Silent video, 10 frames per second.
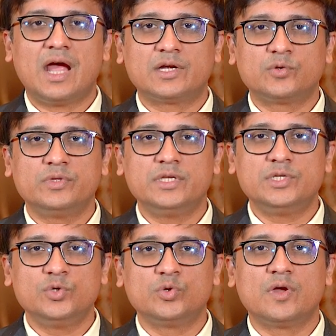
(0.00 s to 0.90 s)
are to the
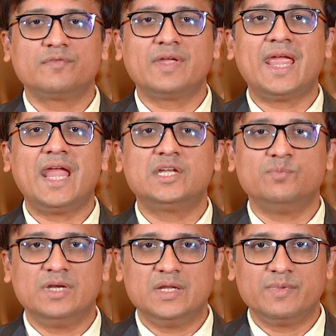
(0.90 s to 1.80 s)
tune of
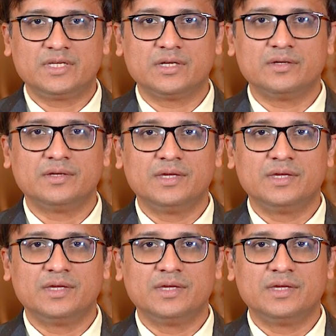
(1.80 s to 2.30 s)
8 millimeter.